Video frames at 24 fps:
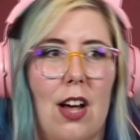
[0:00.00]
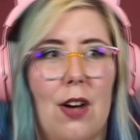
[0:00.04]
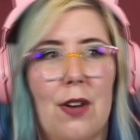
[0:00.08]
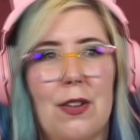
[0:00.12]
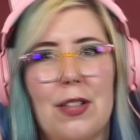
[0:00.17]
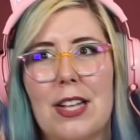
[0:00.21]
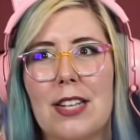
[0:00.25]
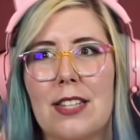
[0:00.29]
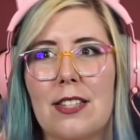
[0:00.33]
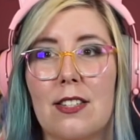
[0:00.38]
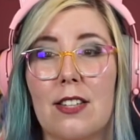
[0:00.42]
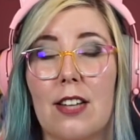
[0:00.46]
oh,
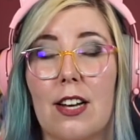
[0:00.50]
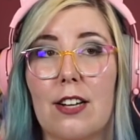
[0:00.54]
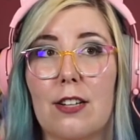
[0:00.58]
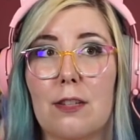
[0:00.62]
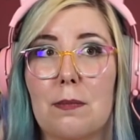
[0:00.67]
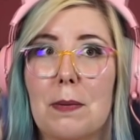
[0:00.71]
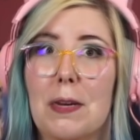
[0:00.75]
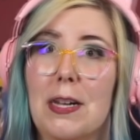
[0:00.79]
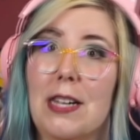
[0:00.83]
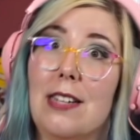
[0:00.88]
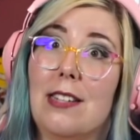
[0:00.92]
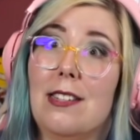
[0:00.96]
that
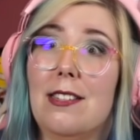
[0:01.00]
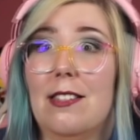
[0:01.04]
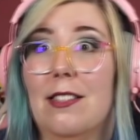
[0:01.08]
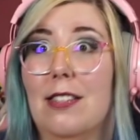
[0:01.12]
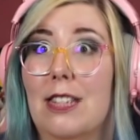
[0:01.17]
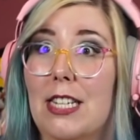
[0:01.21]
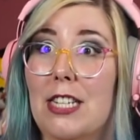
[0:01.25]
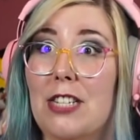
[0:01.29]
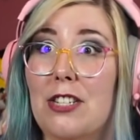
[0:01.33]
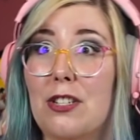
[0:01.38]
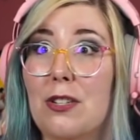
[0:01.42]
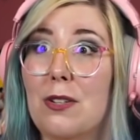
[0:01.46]
sucks, but
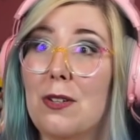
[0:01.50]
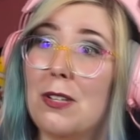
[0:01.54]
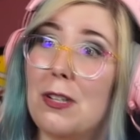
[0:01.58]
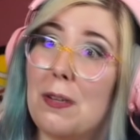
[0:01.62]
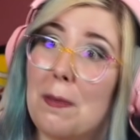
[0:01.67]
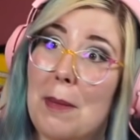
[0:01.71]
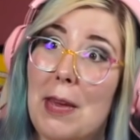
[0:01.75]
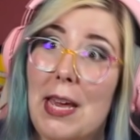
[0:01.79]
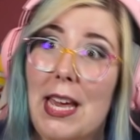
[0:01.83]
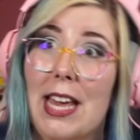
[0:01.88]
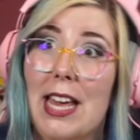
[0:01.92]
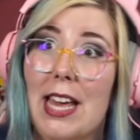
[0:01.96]
didn't do it to
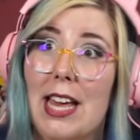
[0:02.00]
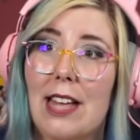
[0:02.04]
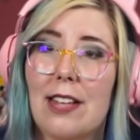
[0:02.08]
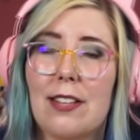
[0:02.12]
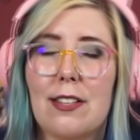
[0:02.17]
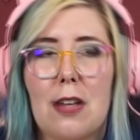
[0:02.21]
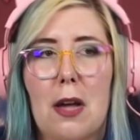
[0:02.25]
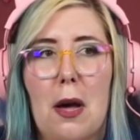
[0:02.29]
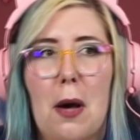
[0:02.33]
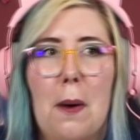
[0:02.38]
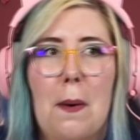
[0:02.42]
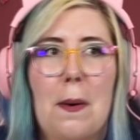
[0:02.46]
me,
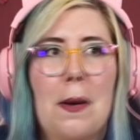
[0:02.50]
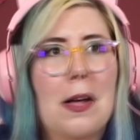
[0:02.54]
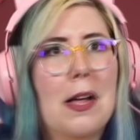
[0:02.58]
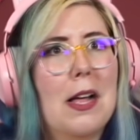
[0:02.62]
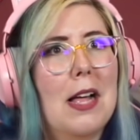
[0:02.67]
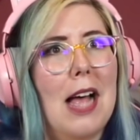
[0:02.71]
so